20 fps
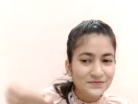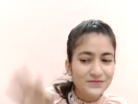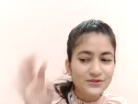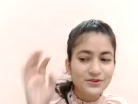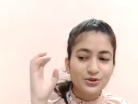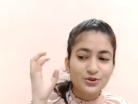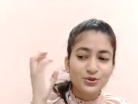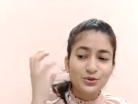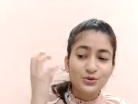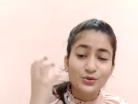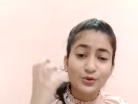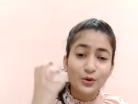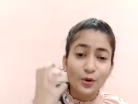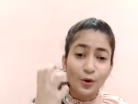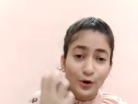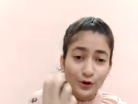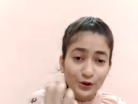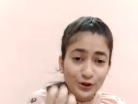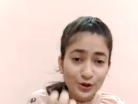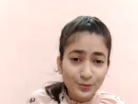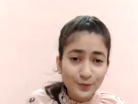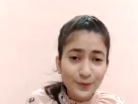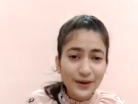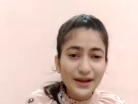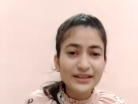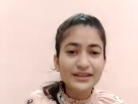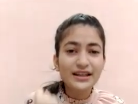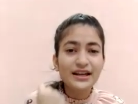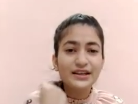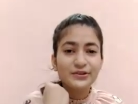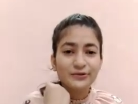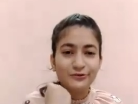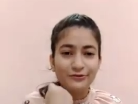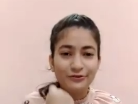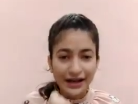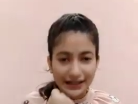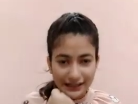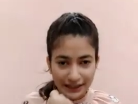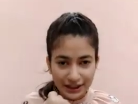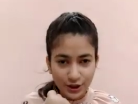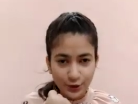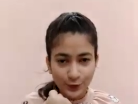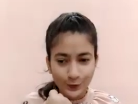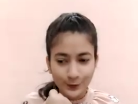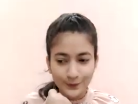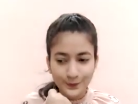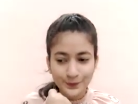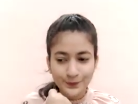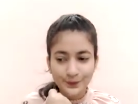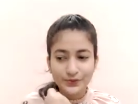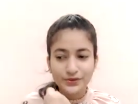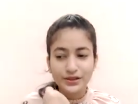So to occupy that vacuum,